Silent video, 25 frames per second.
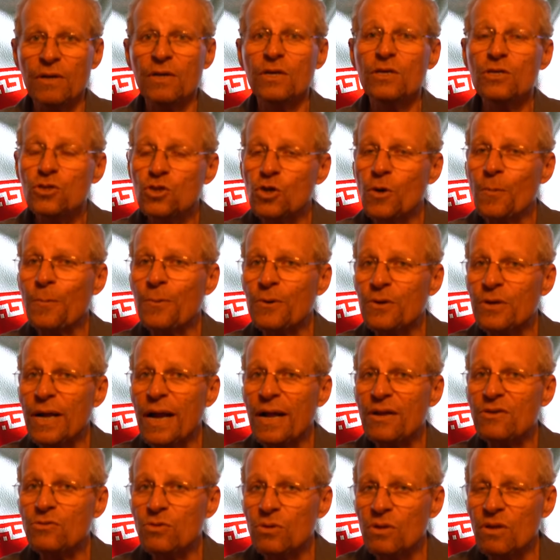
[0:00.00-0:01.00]

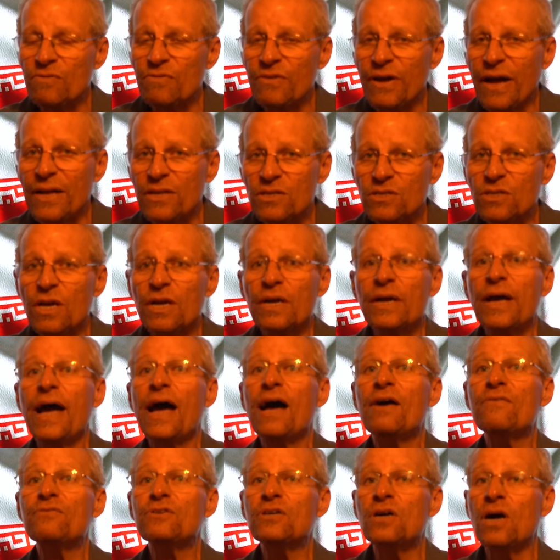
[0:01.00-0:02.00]
supernatural events
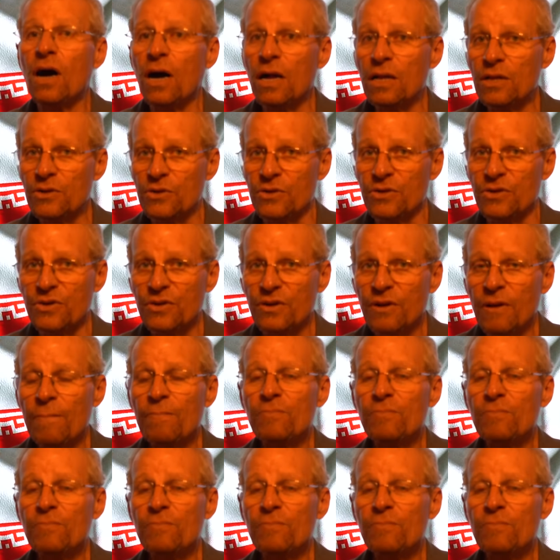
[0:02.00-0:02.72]
have colored